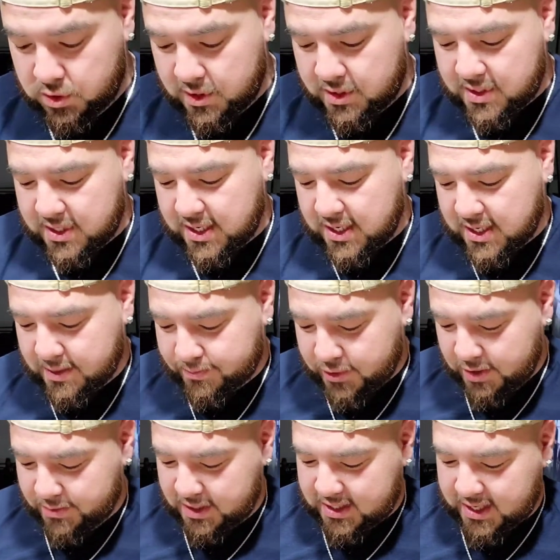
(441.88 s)
It's uh,
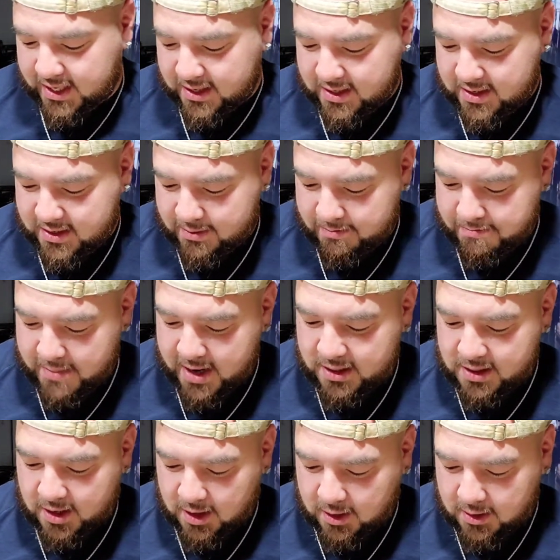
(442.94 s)
pretty much like
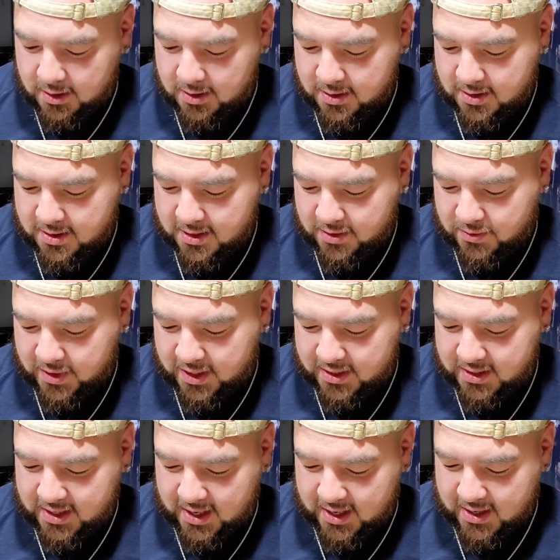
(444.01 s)
menthol. That's what it
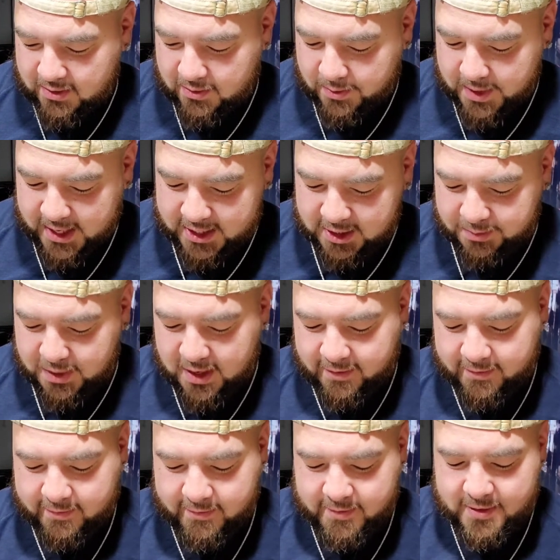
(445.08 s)
kind of reminds me of.